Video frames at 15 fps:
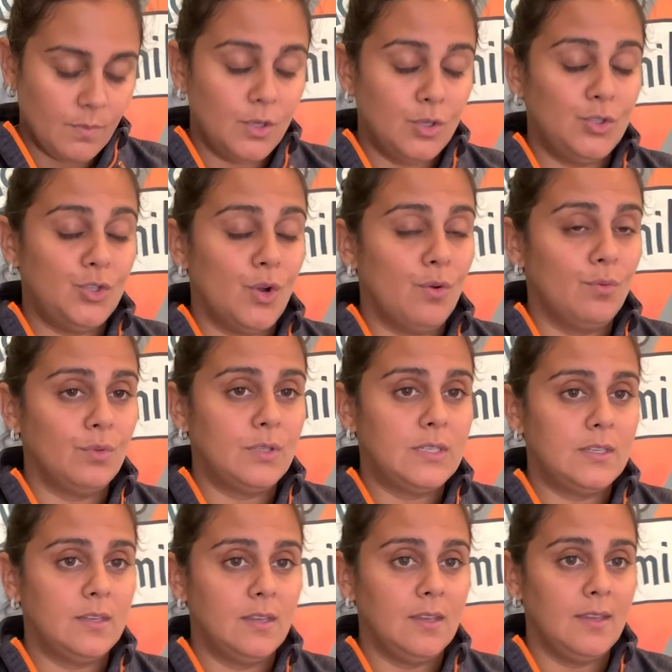don't
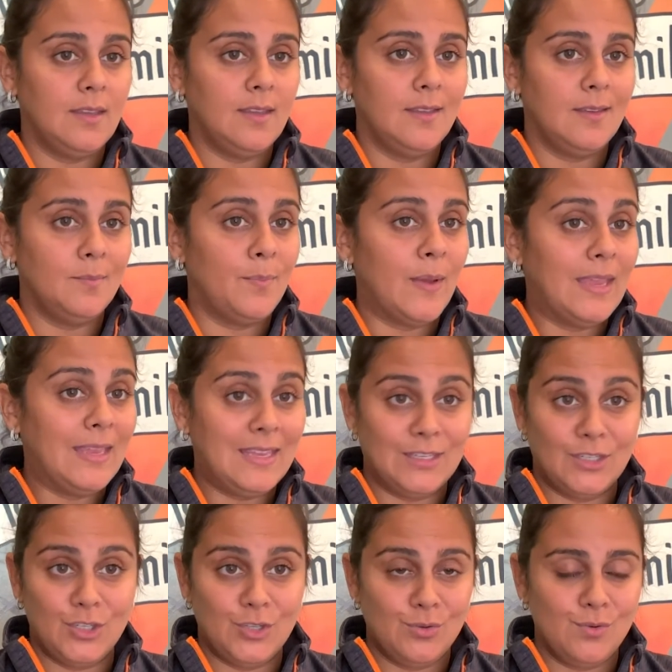bite
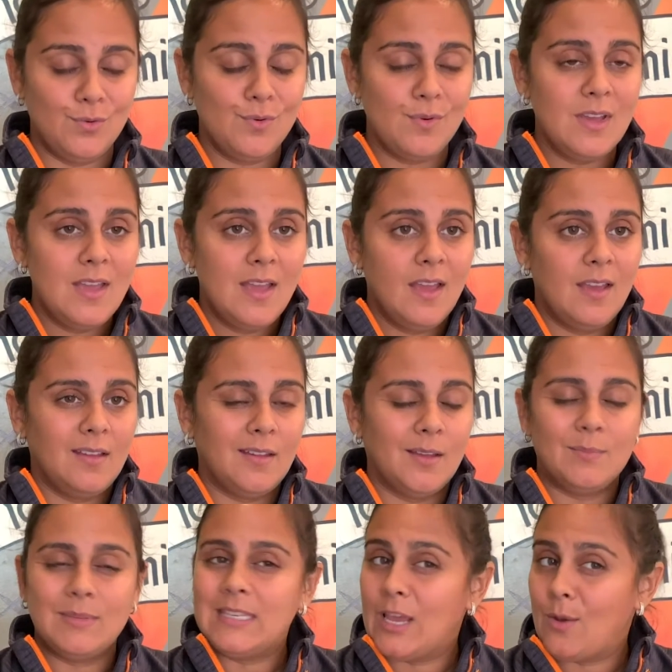into.
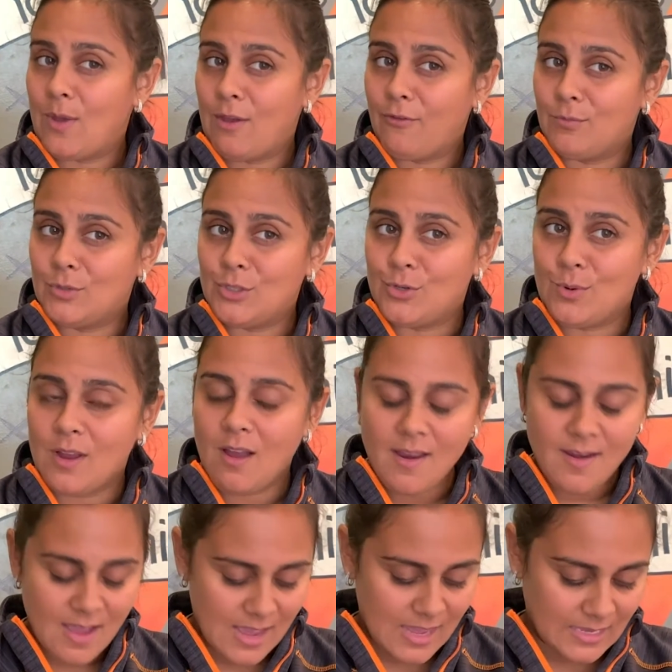Stay away from chewing on
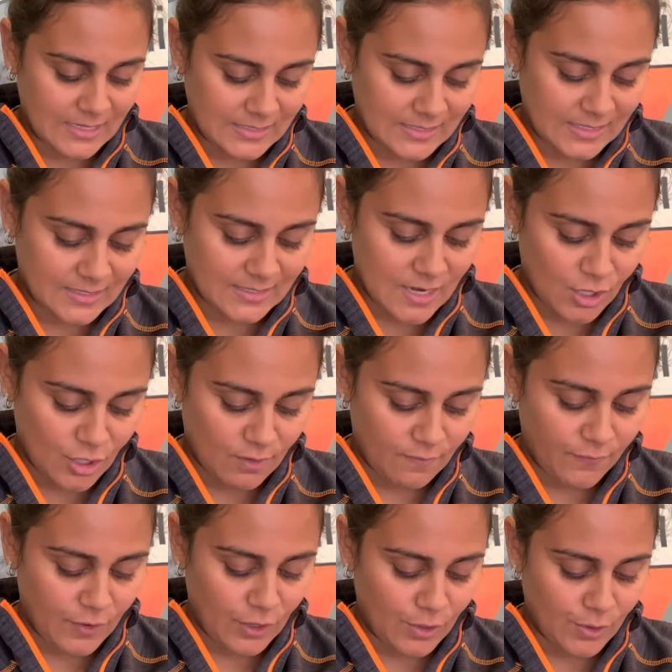ice, it's not good
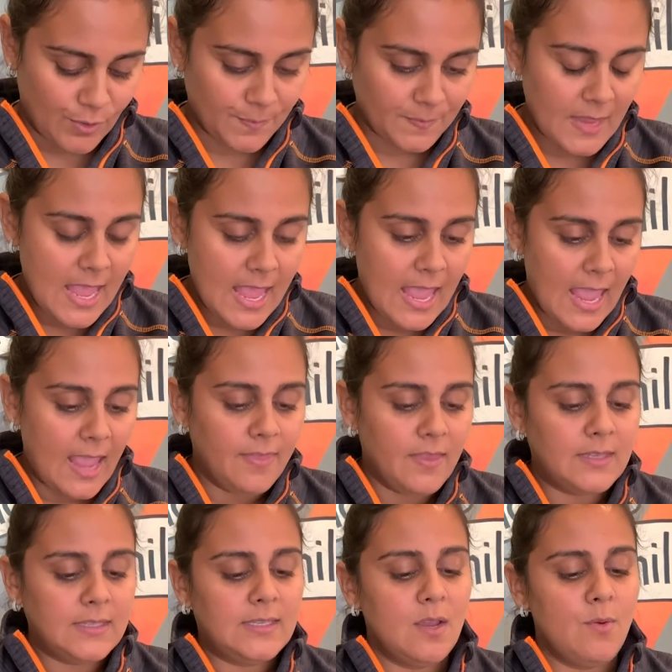for you. And then
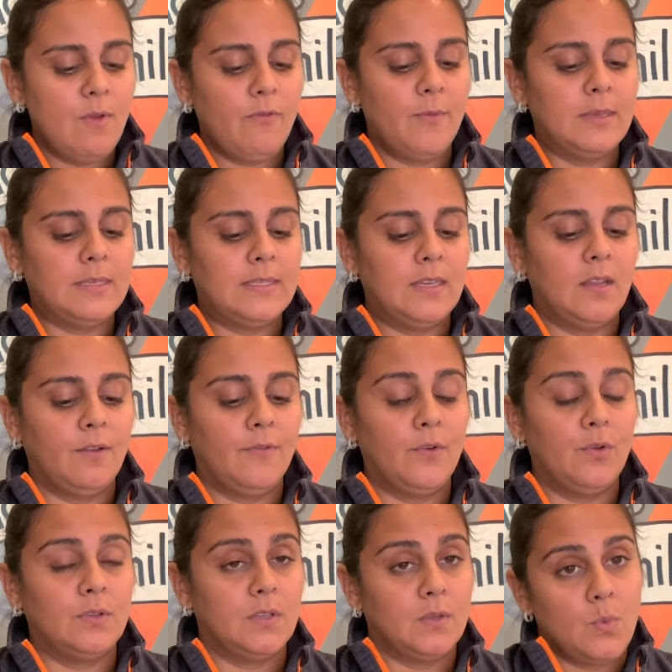stay away from acidic
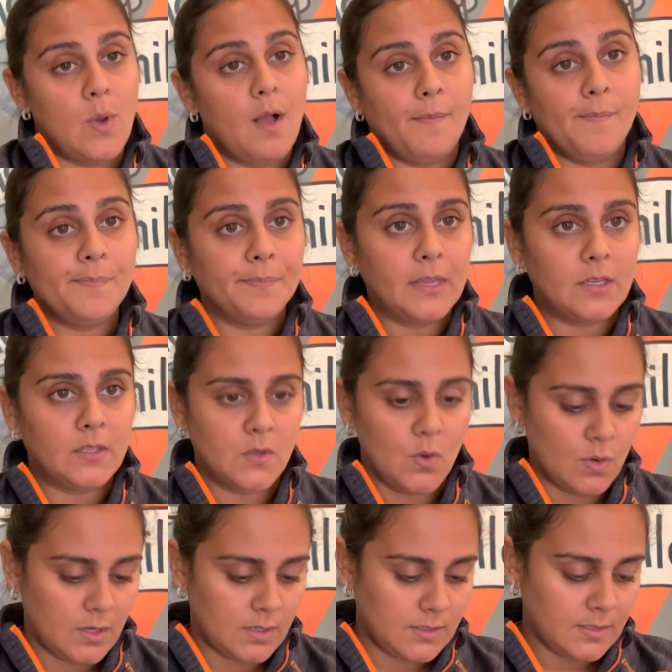foods as well, like
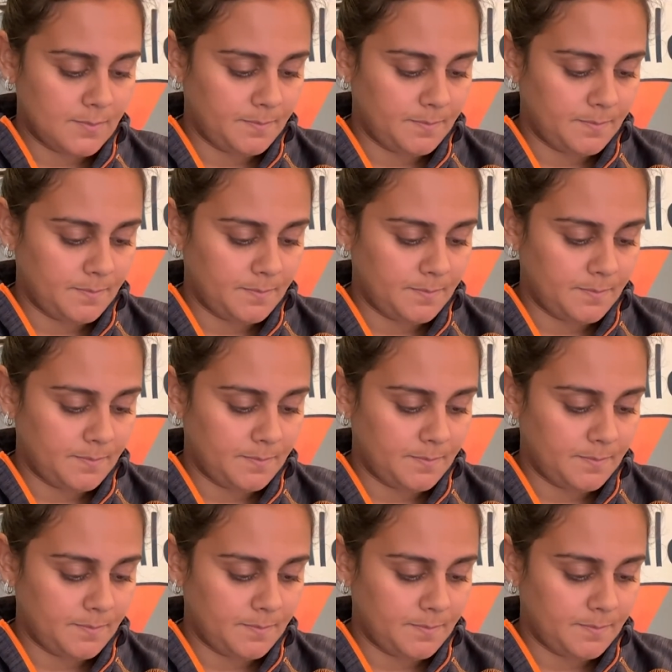sodas.